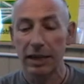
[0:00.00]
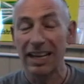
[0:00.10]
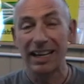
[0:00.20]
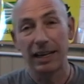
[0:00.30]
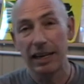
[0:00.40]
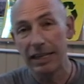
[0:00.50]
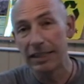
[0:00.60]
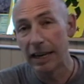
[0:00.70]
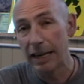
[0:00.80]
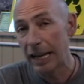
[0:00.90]
It can then
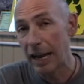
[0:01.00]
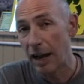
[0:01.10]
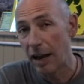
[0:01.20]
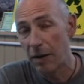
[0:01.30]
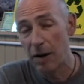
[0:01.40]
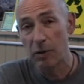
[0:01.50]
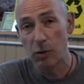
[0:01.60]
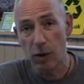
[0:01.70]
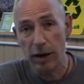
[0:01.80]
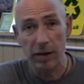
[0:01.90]
take
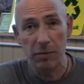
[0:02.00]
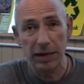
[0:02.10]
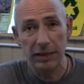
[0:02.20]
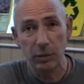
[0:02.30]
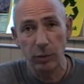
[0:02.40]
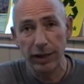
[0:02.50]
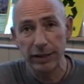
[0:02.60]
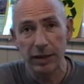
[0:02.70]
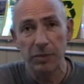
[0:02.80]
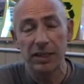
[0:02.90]
quite amazing
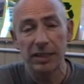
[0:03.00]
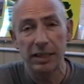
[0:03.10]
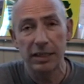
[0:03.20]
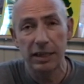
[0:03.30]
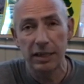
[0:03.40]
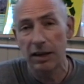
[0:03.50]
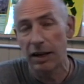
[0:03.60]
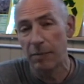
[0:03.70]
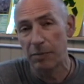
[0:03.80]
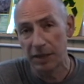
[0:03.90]
weights, up to 16
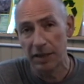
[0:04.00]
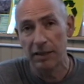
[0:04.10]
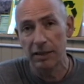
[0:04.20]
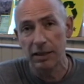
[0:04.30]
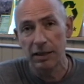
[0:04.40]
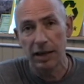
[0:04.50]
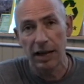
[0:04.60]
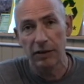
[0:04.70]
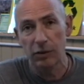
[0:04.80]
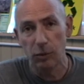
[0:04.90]
tons
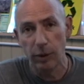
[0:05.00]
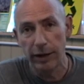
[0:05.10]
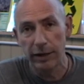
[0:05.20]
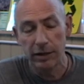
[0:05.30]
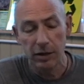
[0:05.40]
axle weight,